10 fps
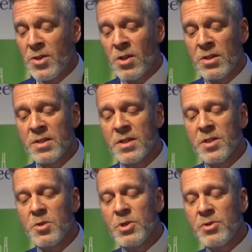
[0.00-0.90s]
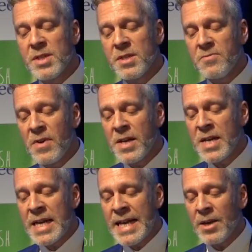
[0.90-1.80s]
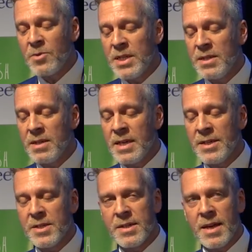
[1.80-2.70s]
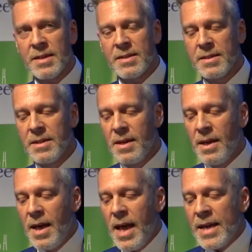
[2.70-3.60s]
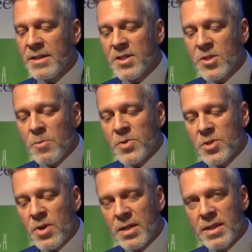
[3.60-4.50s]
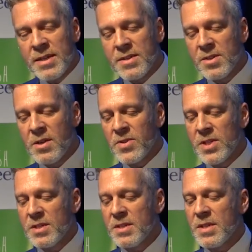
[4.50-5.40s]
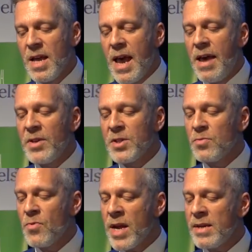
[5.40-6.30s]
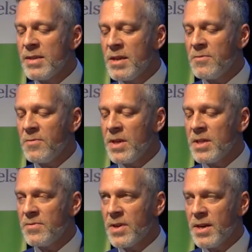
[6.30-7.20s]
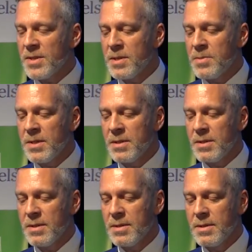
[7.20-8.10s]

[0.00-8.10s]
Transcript: million to address the funding inequities in each state and to stop struggling services having to raise their fees for customers.